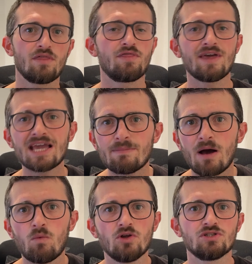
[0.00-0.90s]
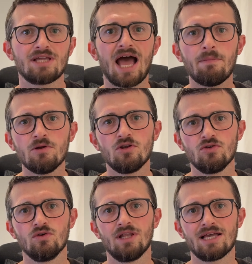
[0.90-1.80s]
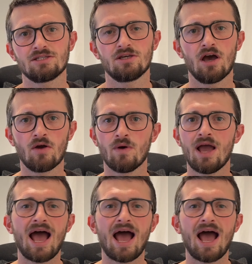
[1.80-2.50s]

Think about what just happened on your last go.